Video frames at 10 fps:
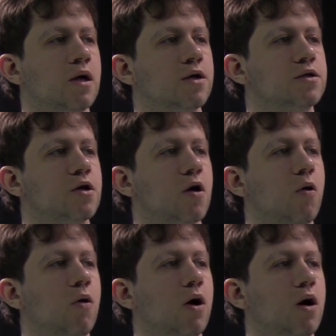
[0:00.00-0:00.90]

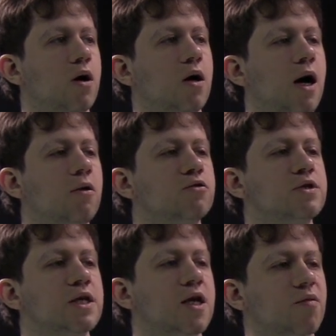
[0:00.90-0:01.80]
So how to
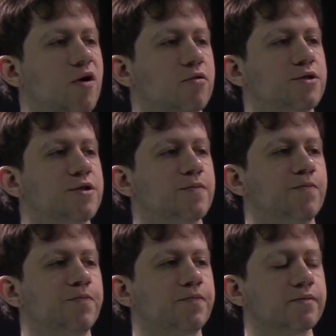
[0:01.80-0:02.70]
think about it?
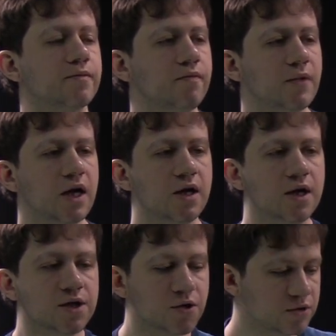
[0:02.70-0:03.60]

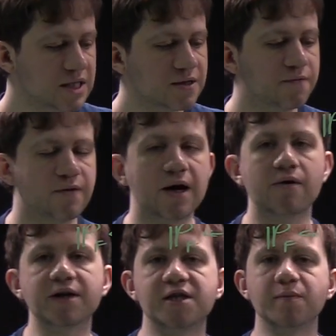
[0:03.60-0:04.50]
So that's a
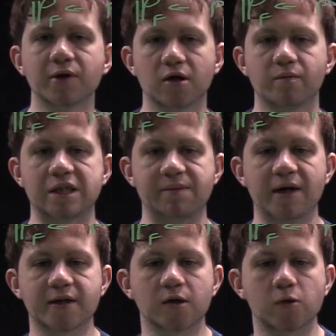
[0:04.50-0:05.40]
fairly typical
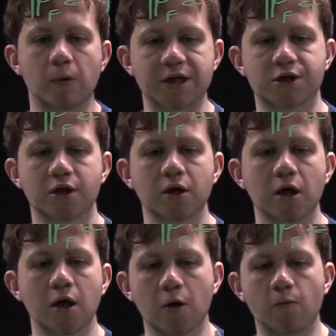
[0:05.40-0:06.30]
mathematical question
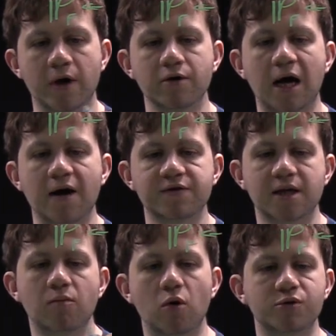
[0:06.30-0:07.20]
when you have
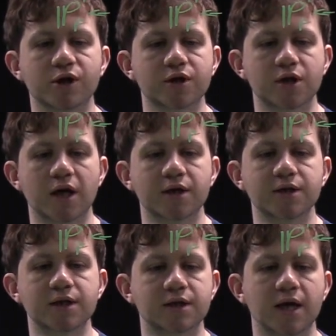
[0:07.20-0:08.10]
some objects, and
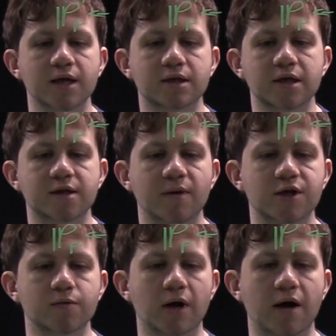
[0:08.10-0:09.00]
in this case, let's
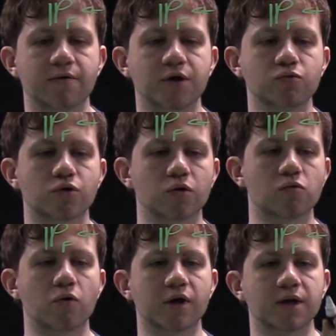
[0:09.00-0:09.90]
imagine we have a usual
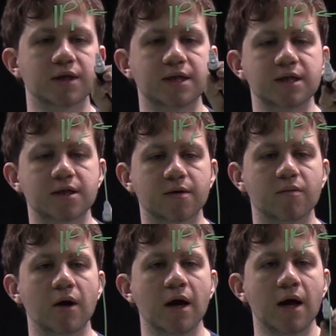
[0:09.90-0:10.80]
coordinate
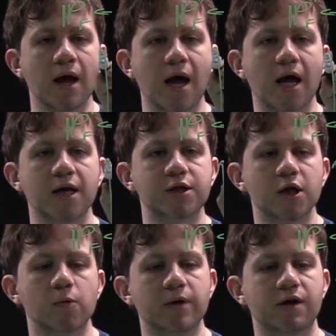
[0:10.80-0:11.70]
system, and
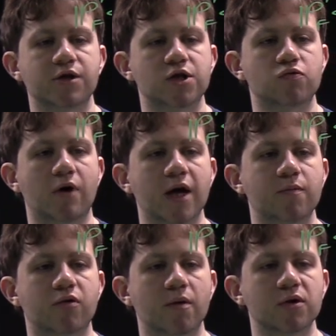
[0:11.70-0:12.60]
we are just trying
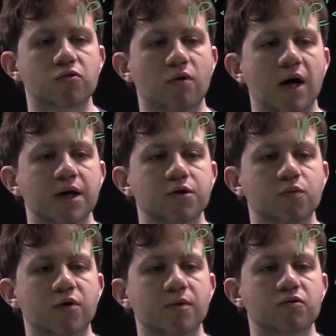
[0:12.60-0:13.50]
to
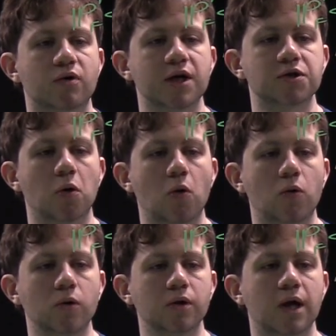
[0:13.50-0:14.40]
parameterize
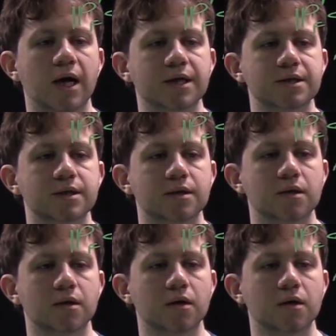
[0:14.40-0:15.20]
all lines